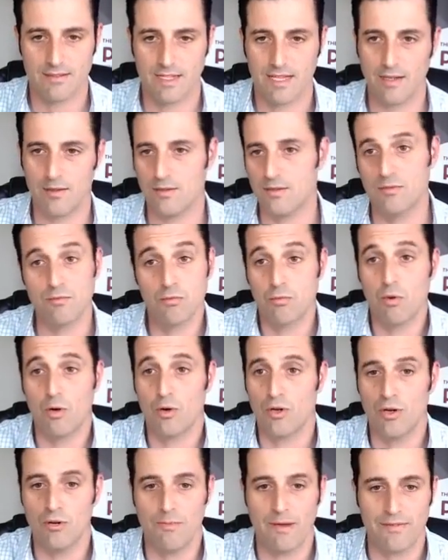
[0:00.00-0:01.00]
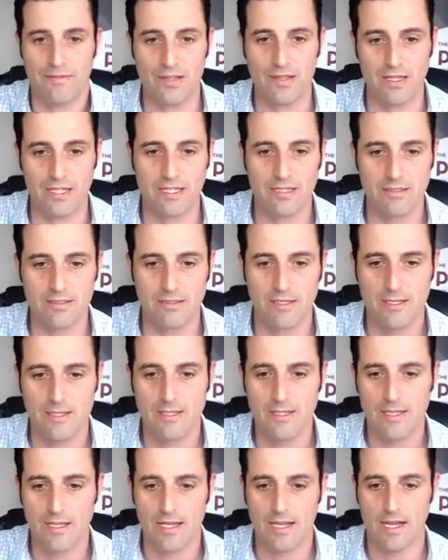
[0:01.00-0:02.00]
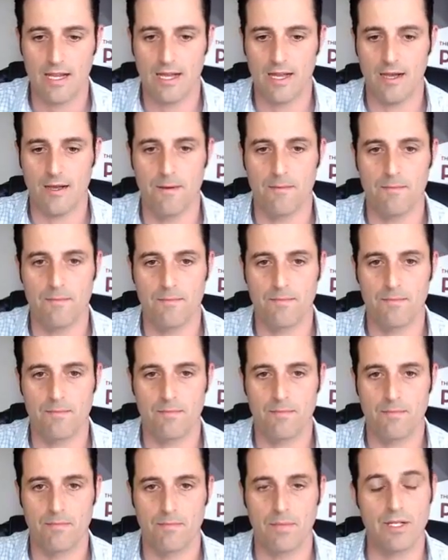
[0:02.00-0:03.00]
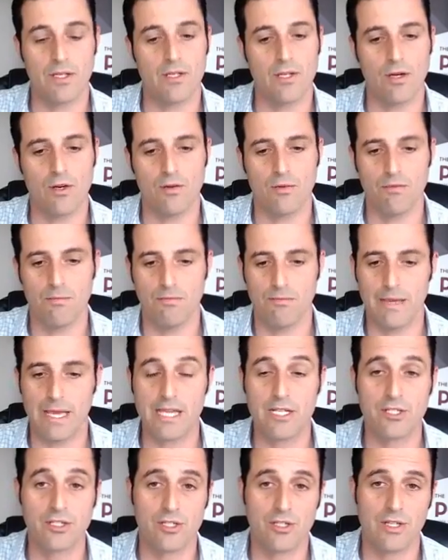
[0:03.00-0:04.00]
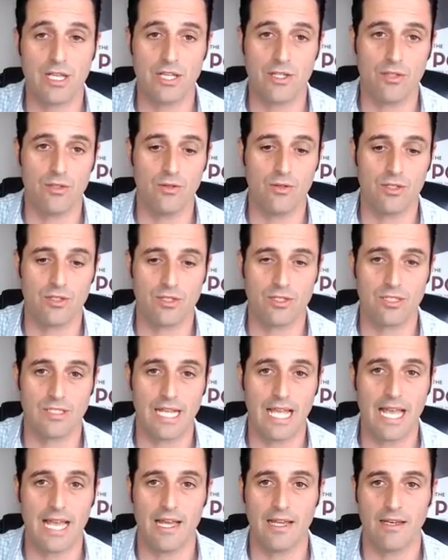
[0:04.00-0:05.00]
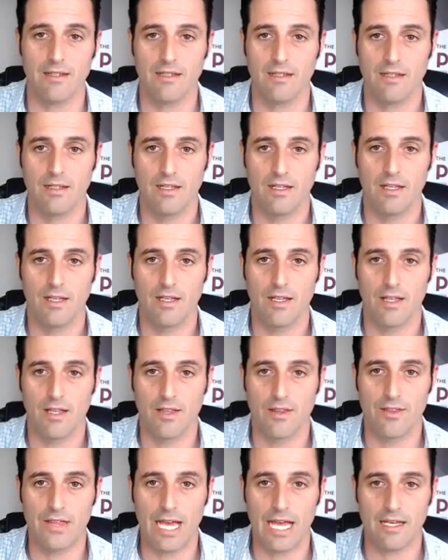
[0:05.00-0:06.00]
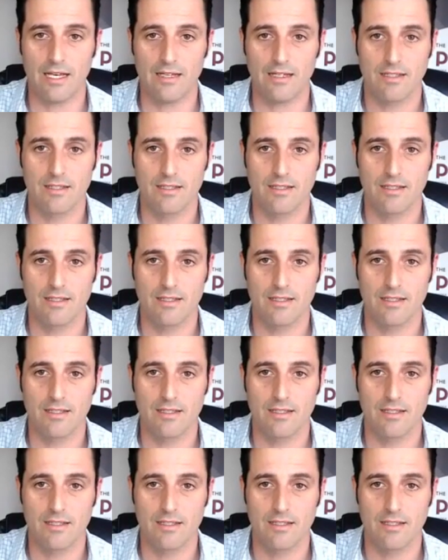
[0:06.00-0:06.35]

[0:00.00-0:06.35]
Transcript: It won't hurt my feelings. But, make sure that you understand that,